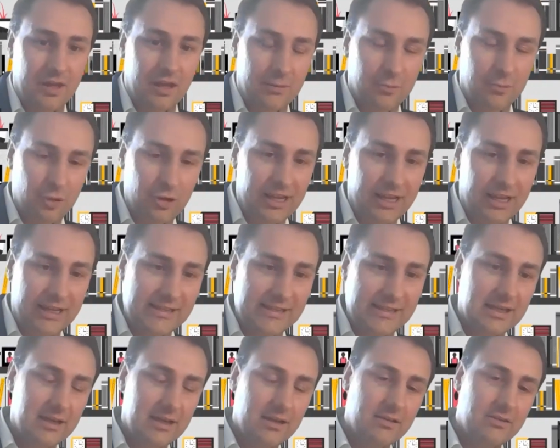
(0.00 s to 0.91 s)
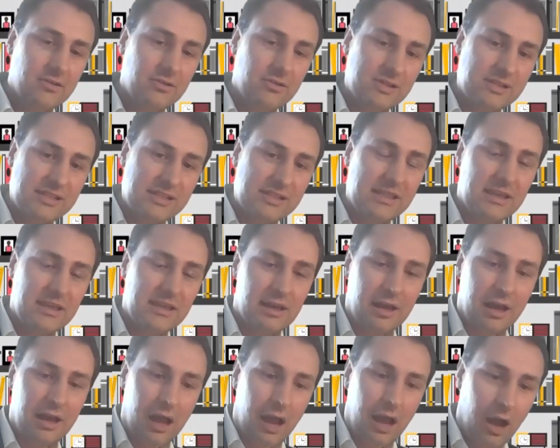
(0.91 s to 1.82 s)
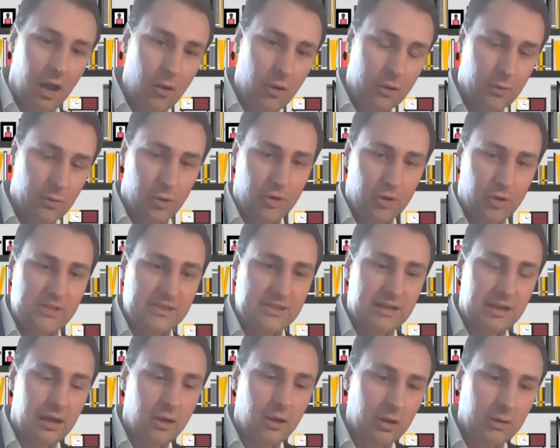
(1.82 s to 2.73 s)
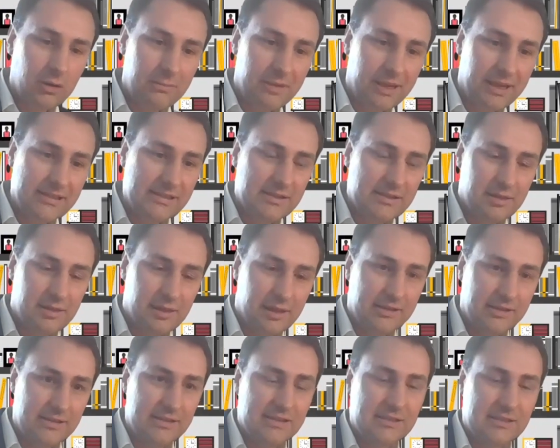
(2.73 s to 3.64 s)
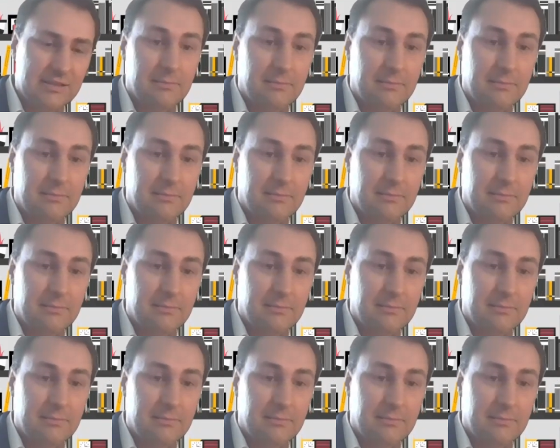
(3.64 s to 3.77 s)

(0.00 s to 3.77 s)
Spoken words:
I'm really excited to see how it works and how it makes things